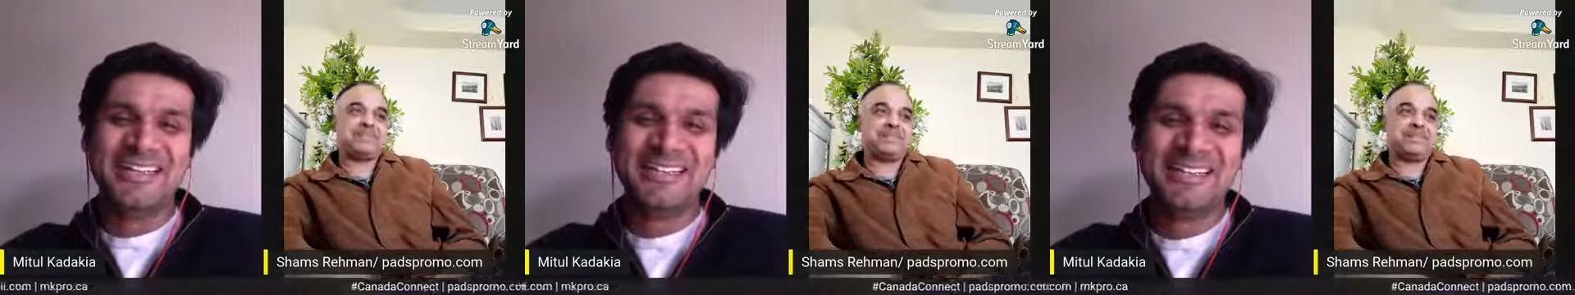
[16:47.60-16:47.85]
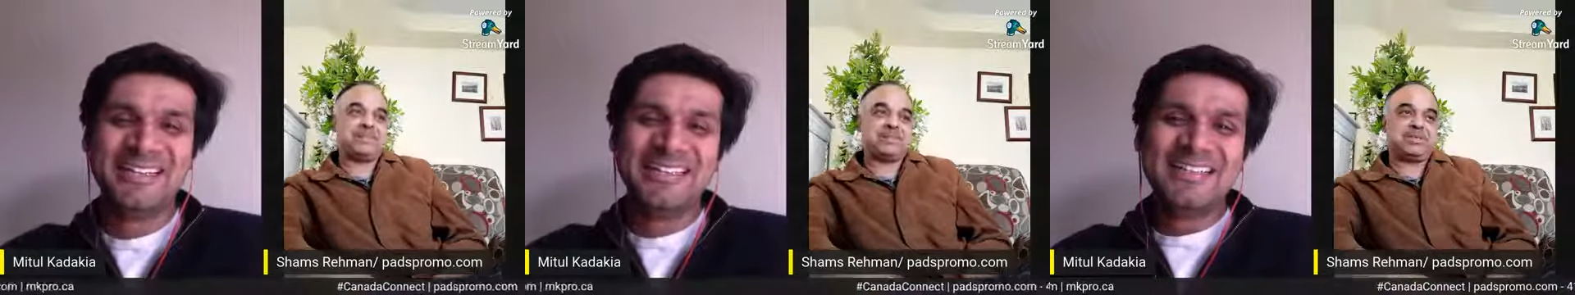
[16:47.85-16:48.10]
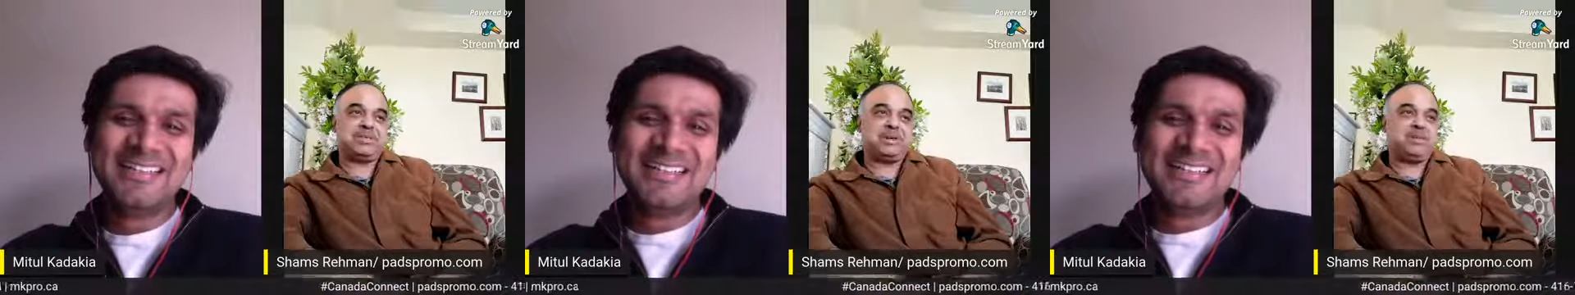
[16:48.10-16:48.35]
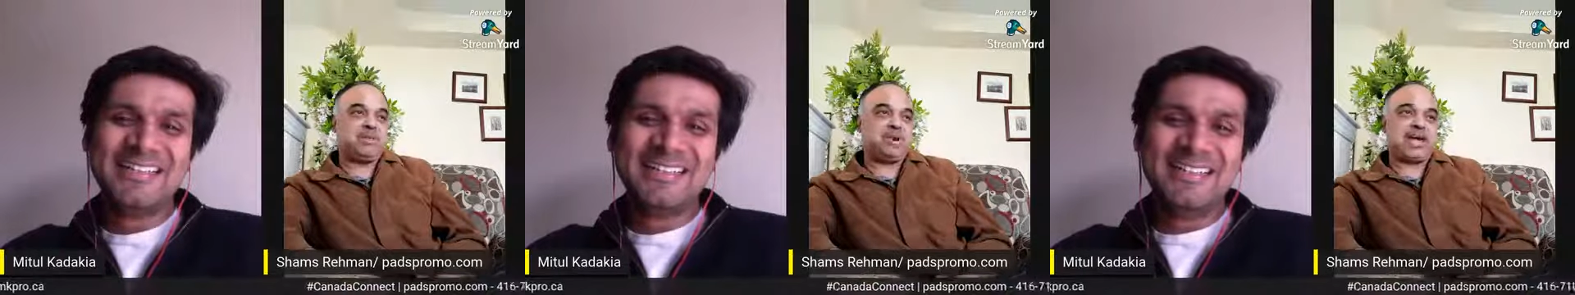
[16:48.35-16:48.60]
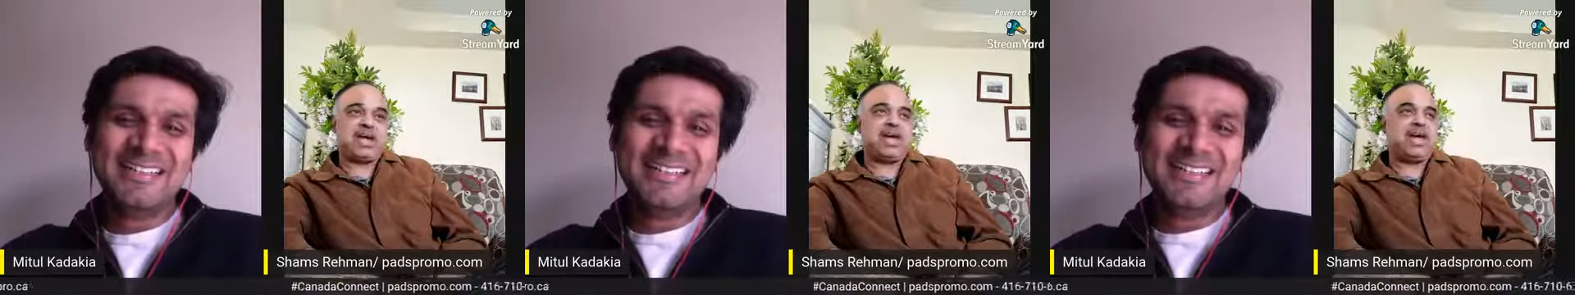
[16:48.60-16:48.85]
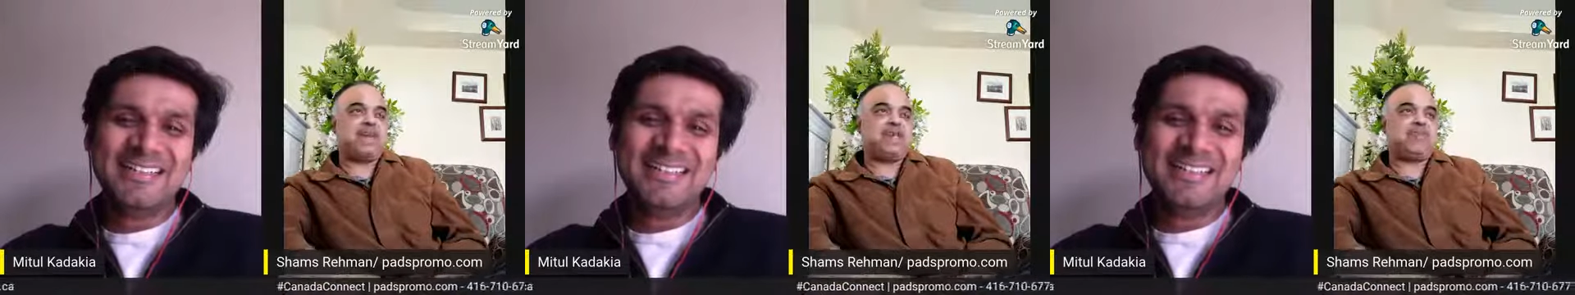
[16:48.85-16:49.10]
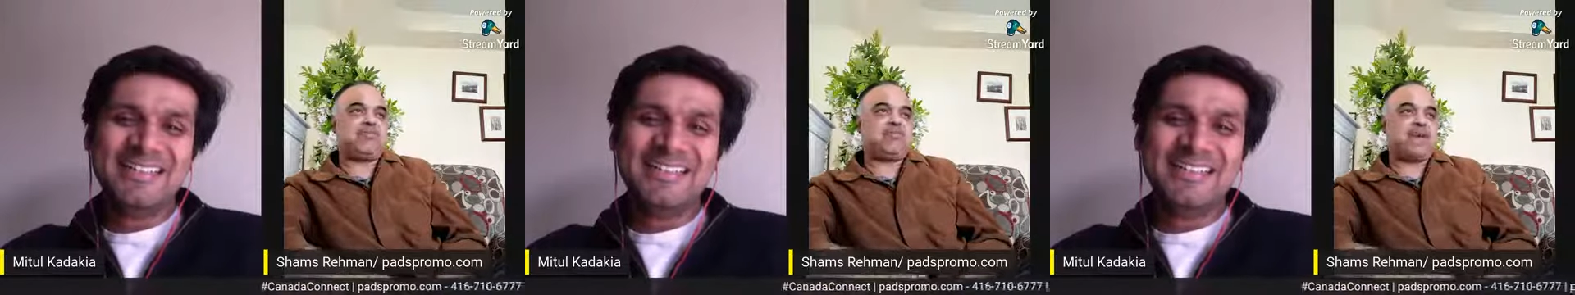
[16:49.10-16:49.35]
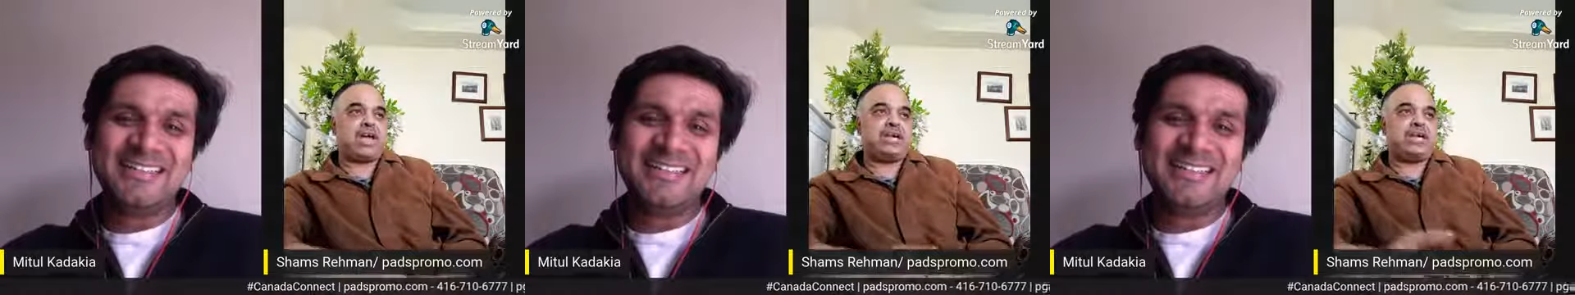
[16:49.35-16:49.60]
Speaker 1: so, so any
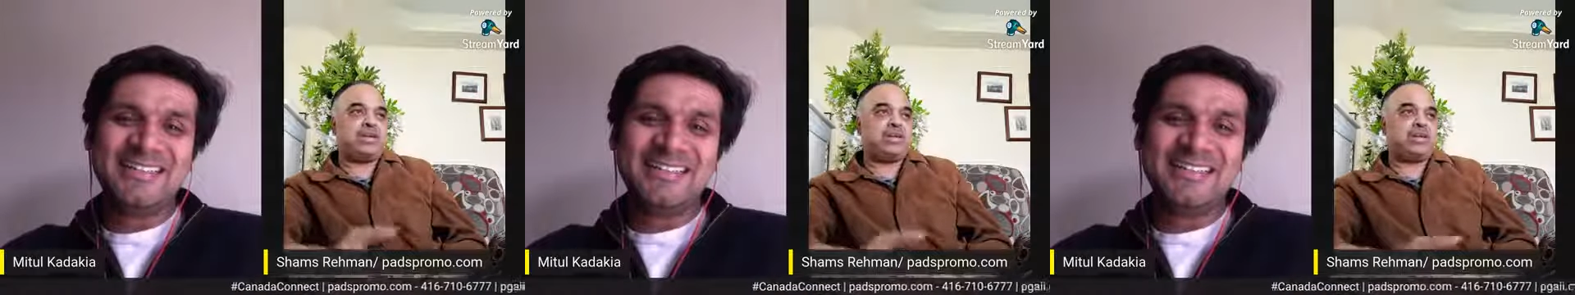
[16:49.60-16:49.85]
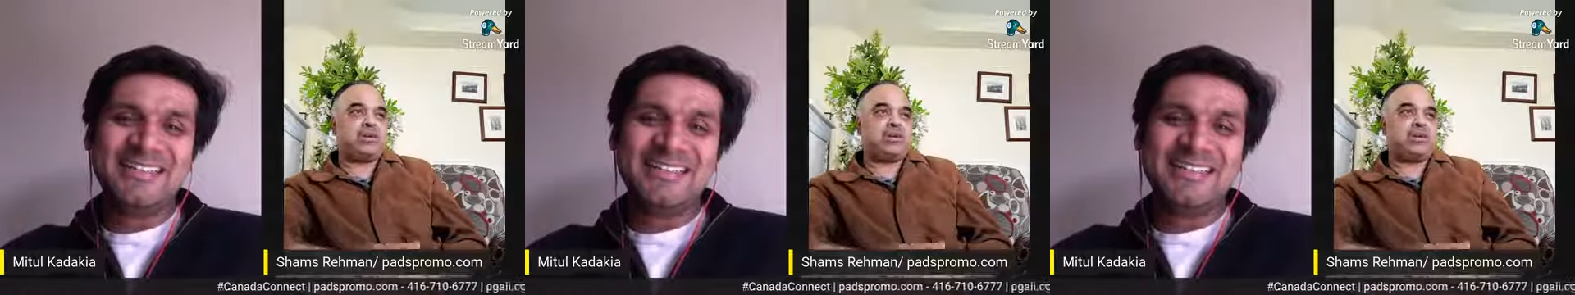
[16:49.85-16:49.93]
for any need,